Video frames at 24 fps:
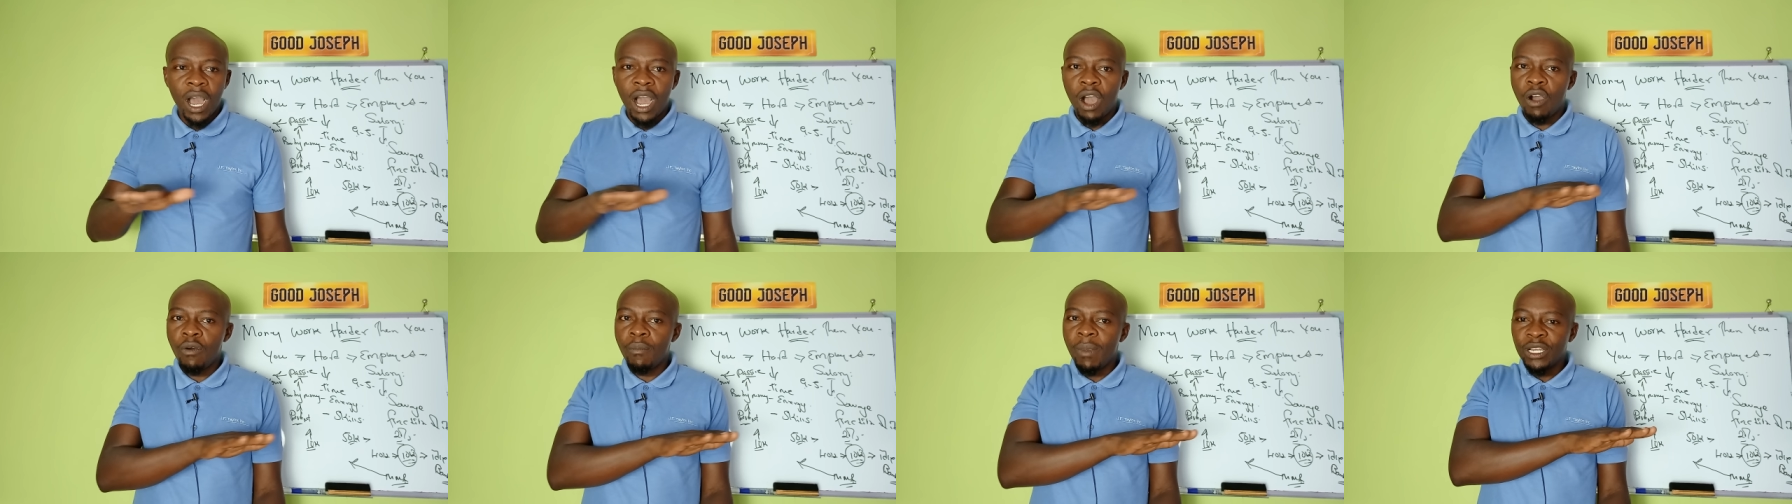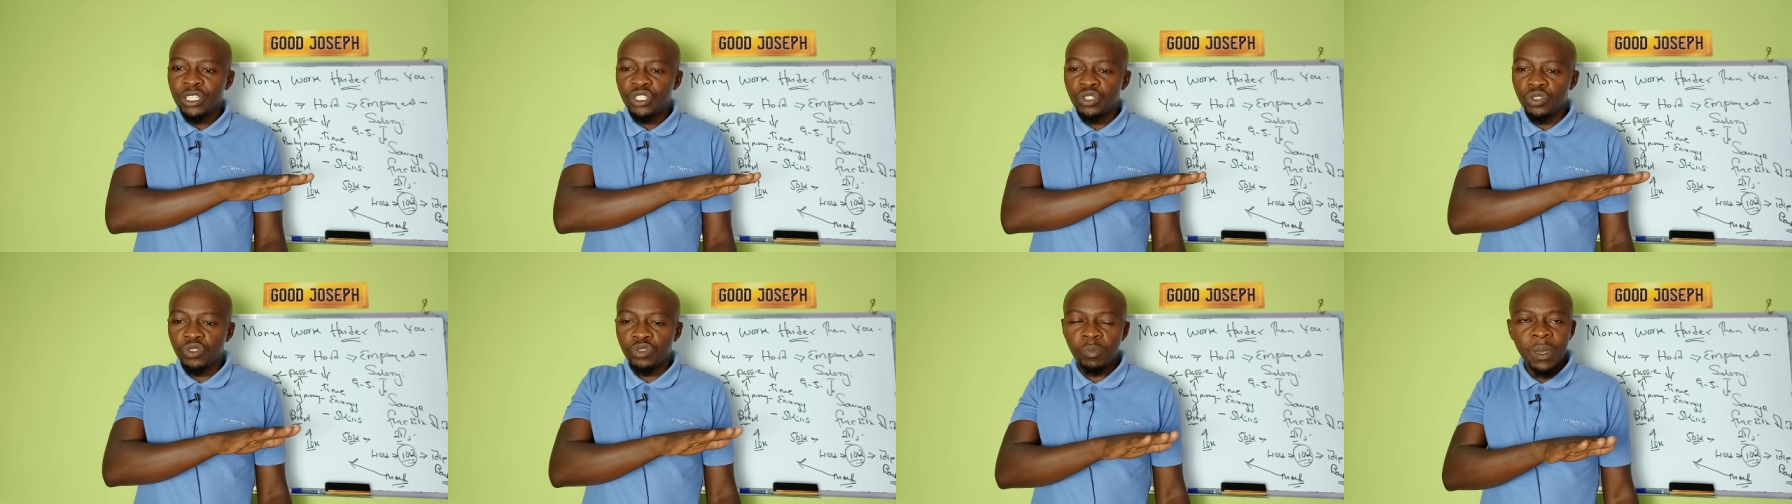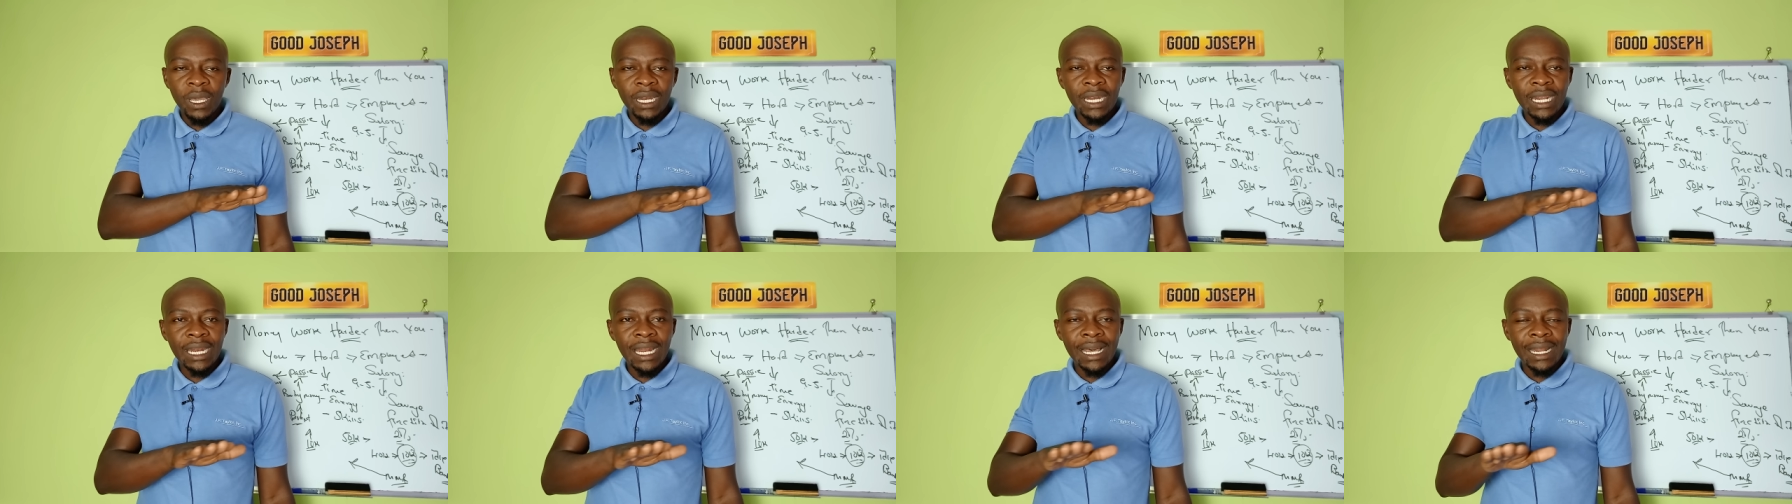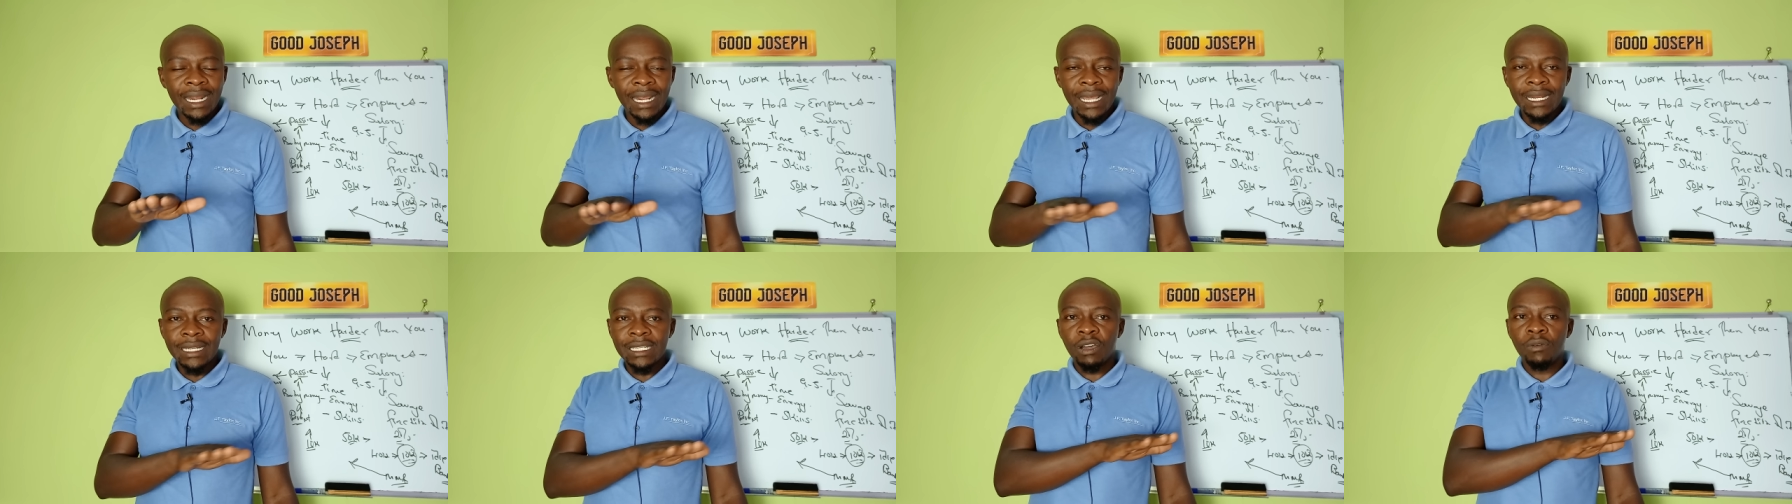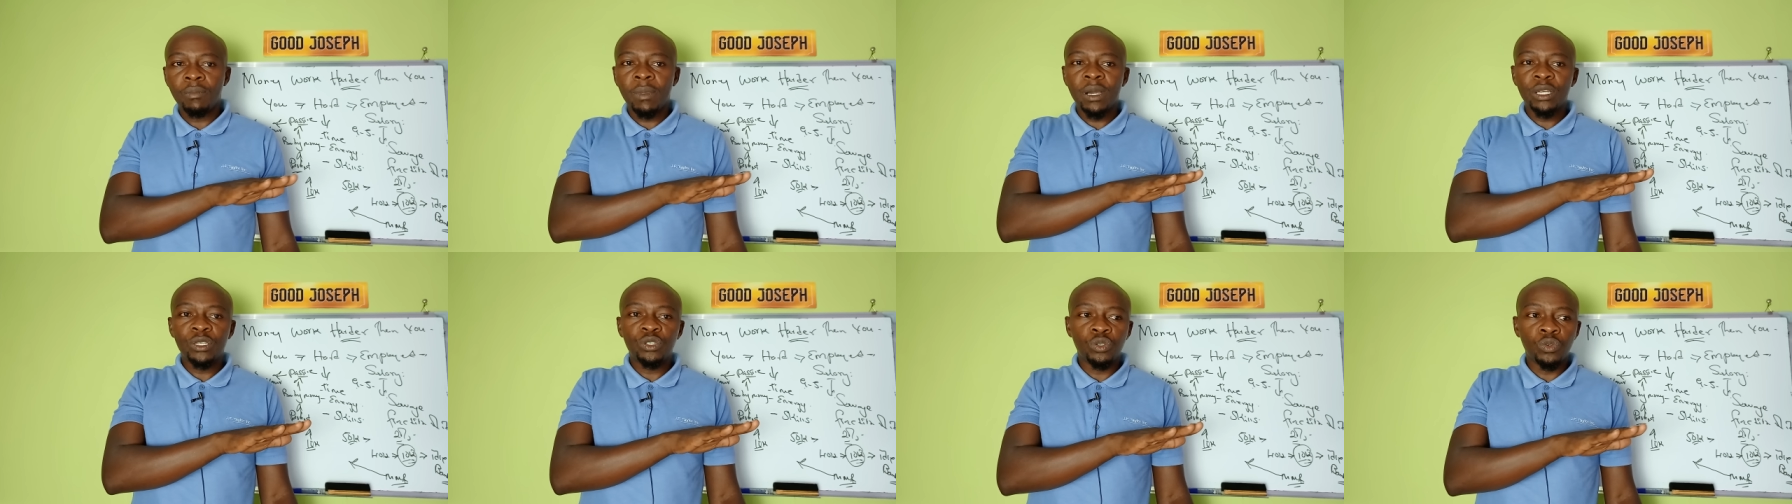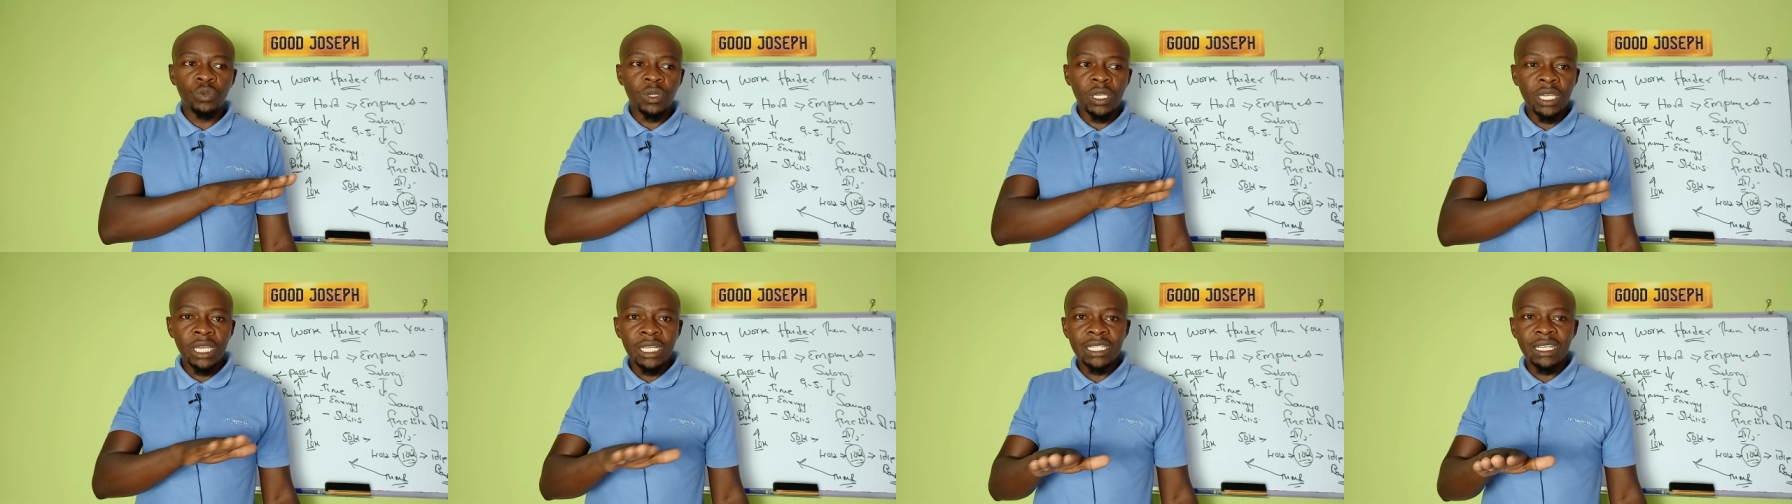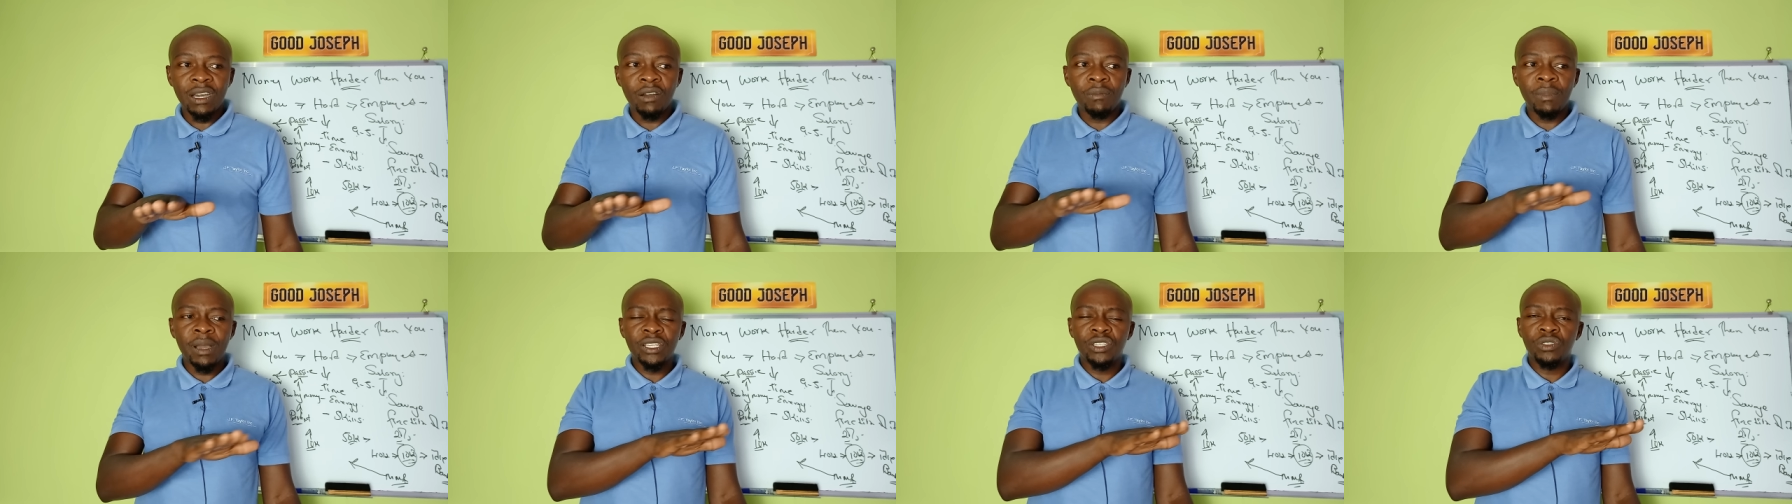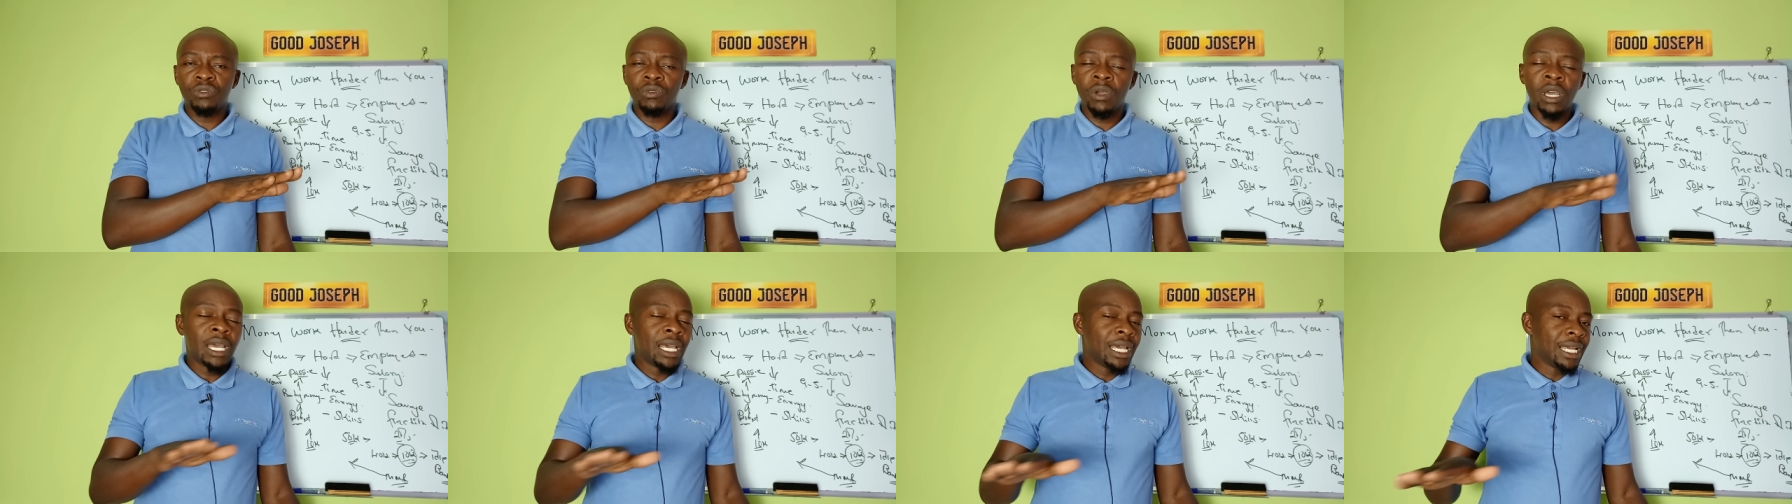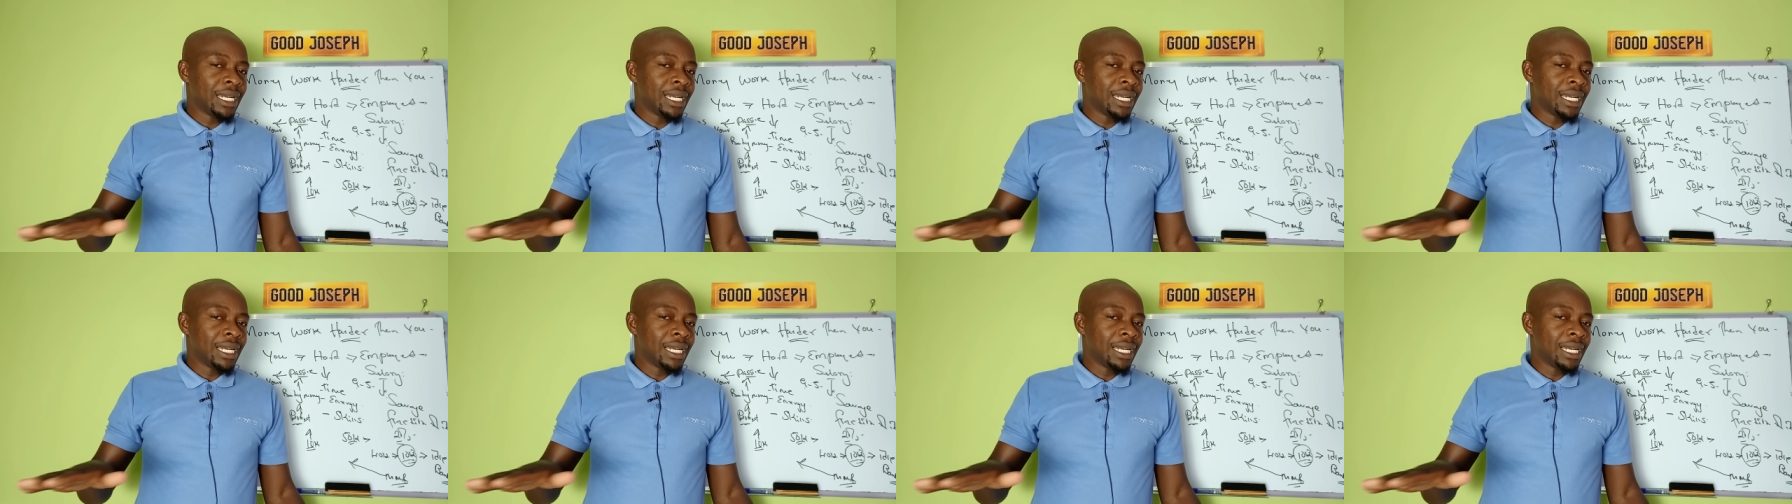how much you spend in a rent, how much you eat, how much you